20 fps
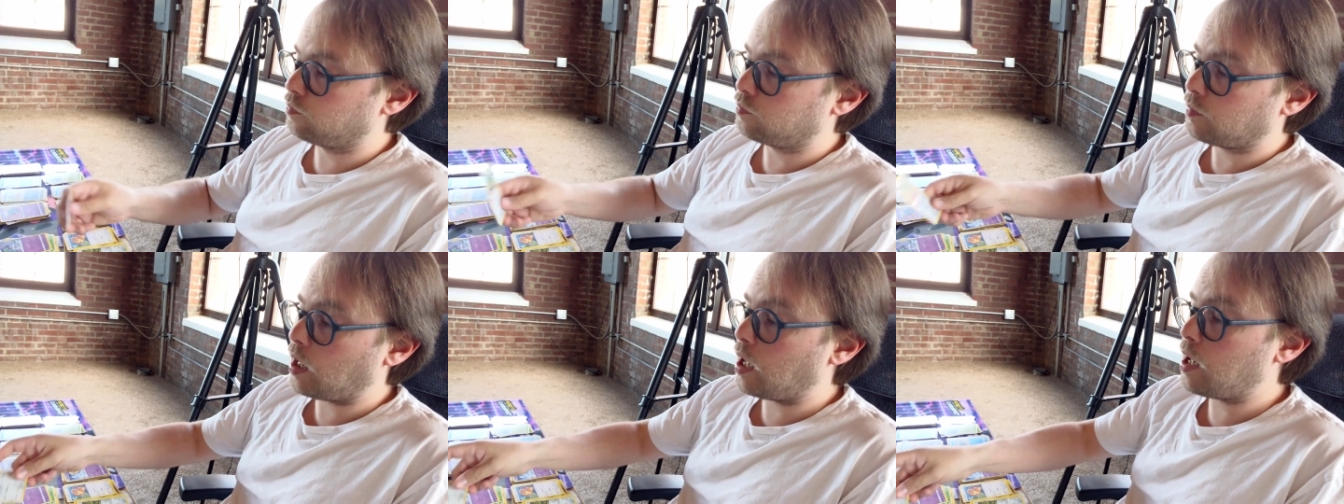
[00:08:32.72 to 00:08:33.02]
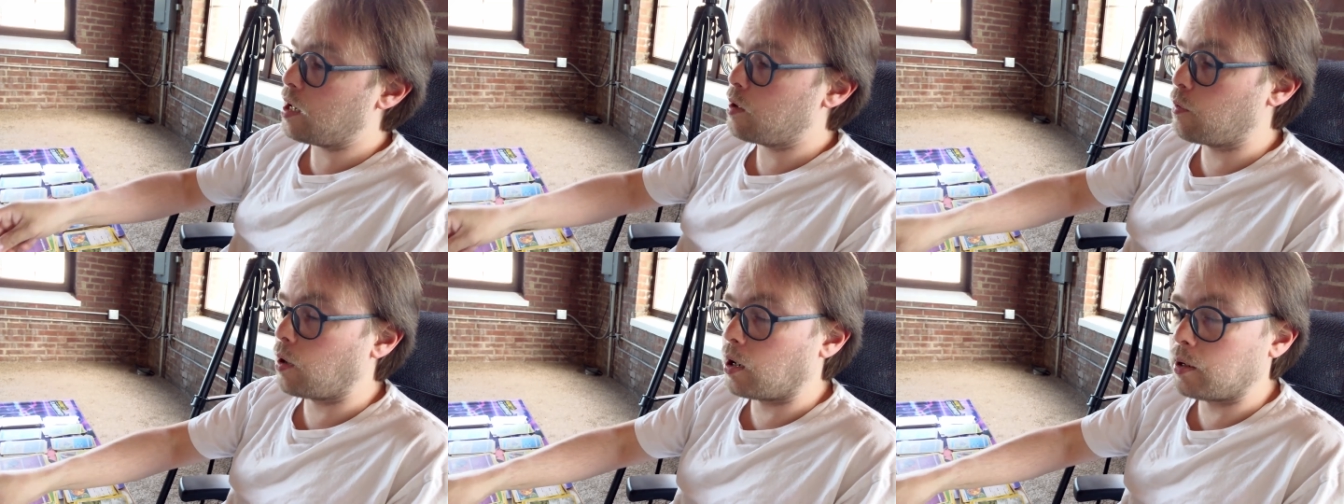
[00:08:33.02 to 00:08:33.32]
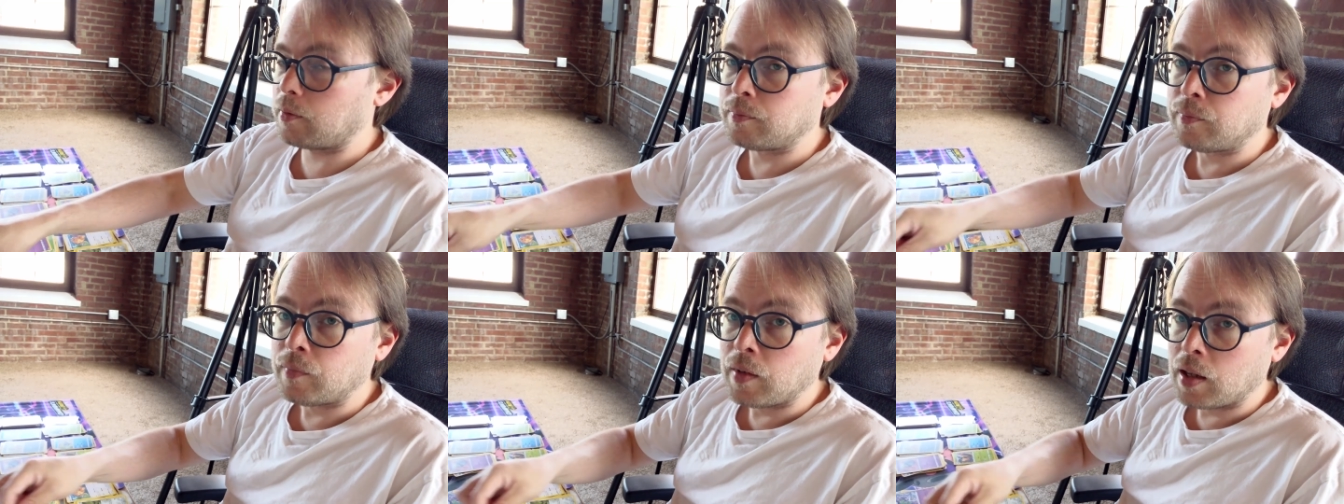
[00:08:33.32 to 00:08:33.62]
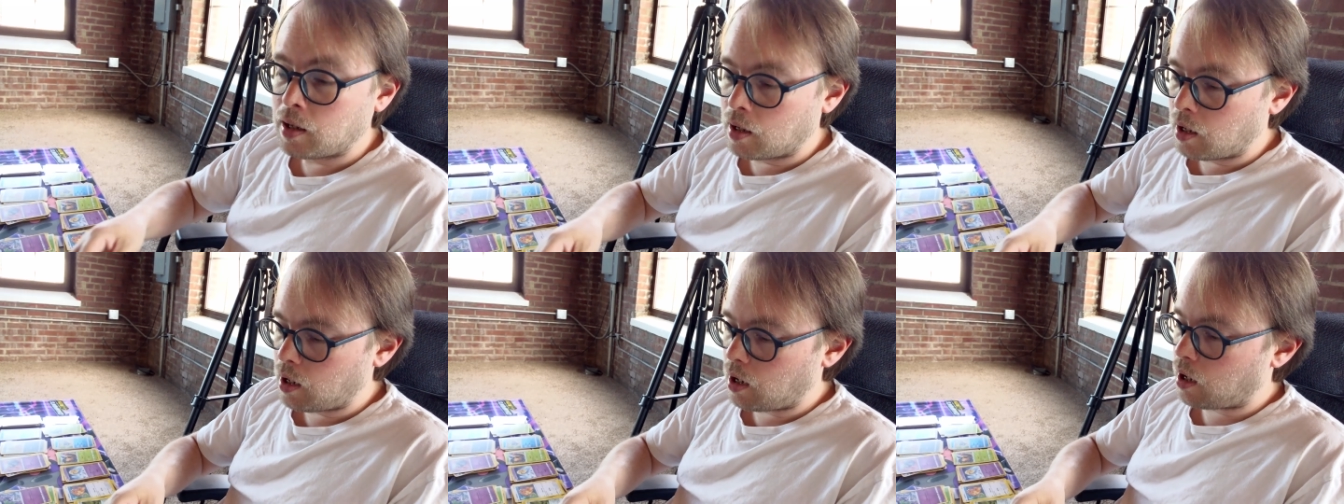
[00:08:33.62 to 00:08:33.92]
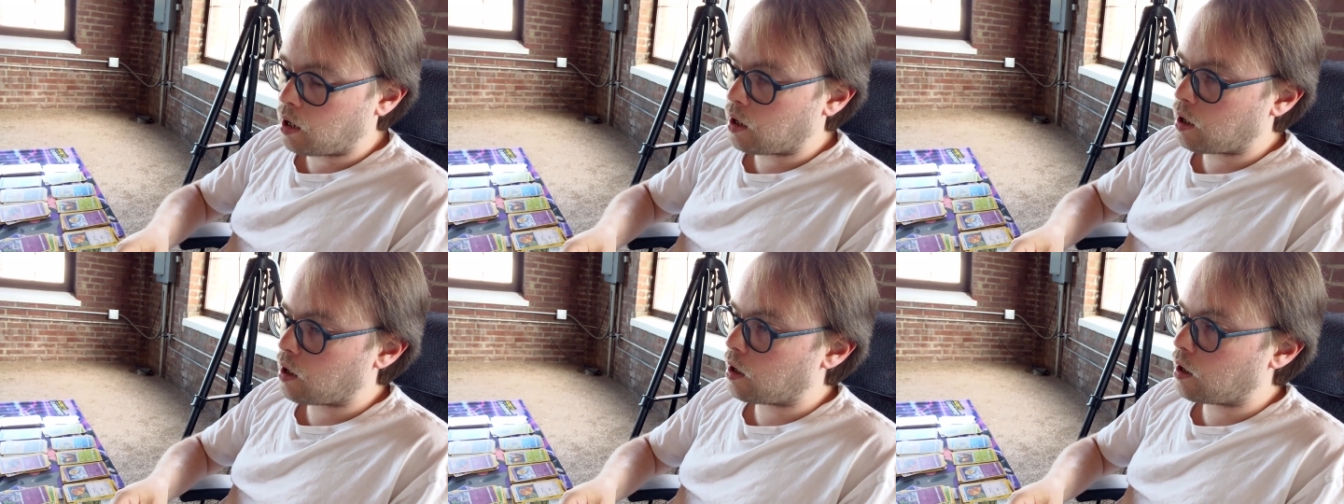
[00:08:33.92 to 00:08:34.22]
Anyway,
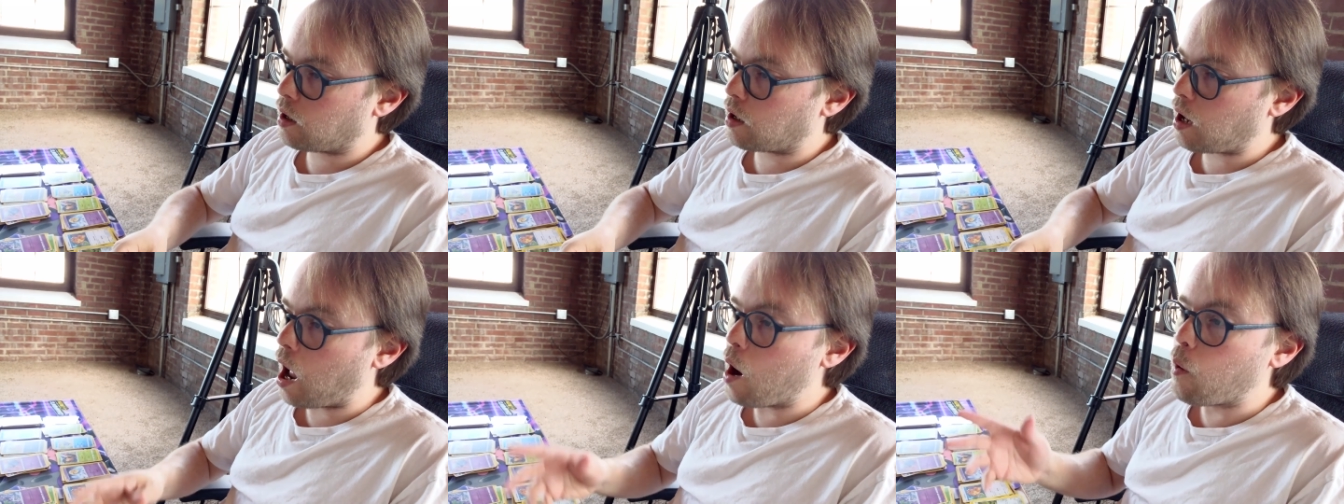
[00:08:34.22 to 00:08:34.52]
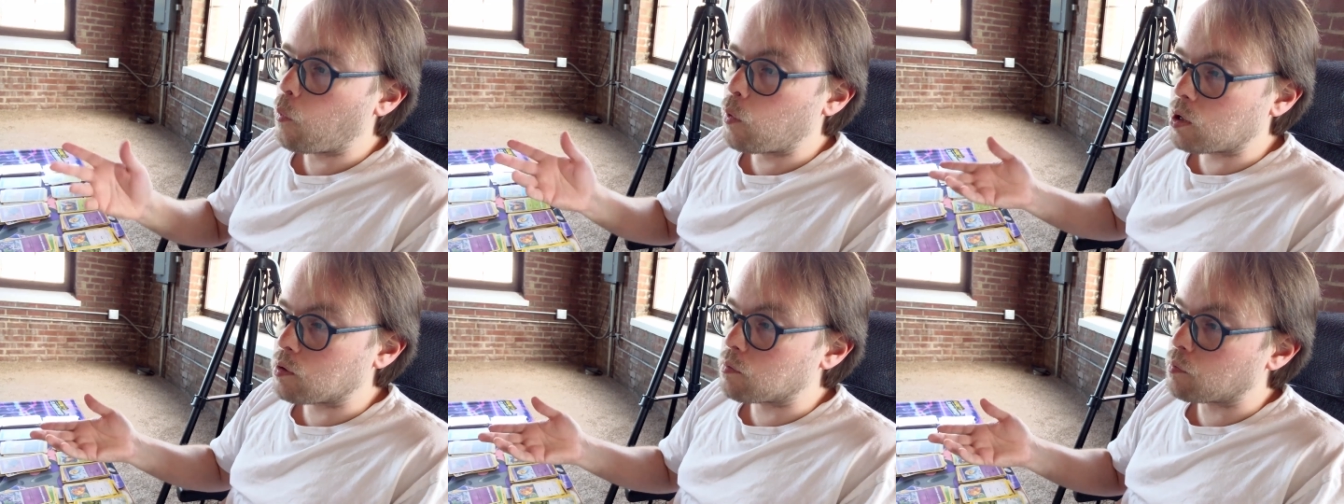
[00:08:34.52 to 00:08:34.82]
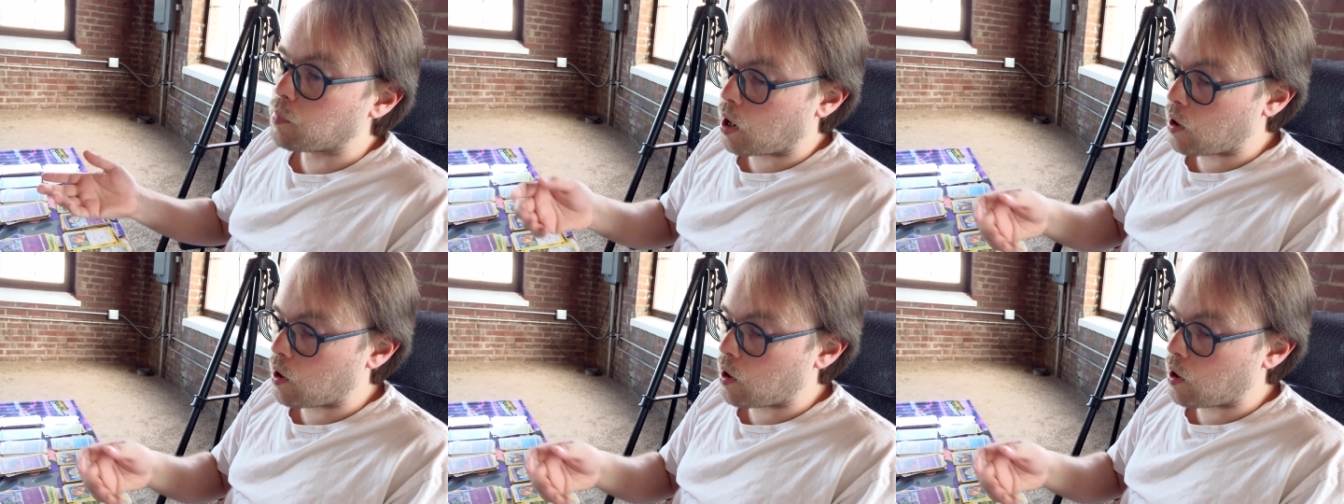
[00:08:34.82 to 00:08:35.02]
I wouldn't buy